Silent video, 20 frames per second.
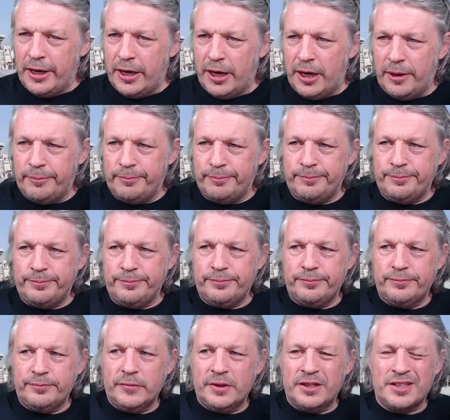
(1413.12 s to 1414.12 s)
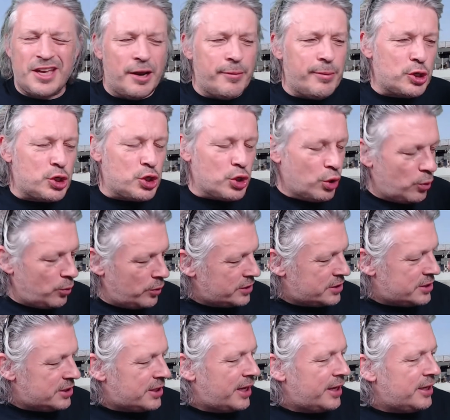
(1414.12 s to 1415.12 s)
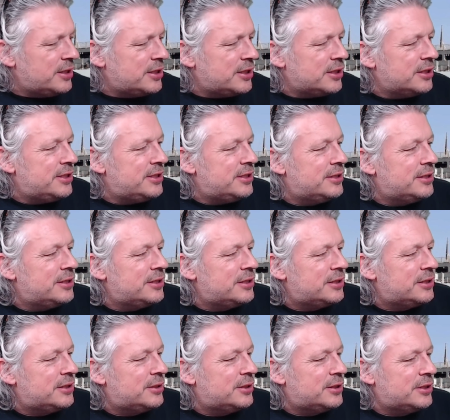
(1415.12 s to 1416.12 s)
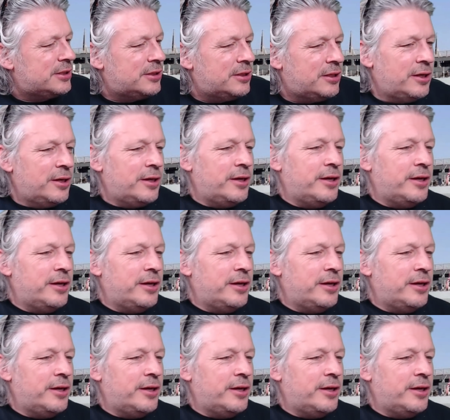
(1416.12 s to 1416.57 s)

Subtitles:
It's going to be a short one today. Oh, yeah, what?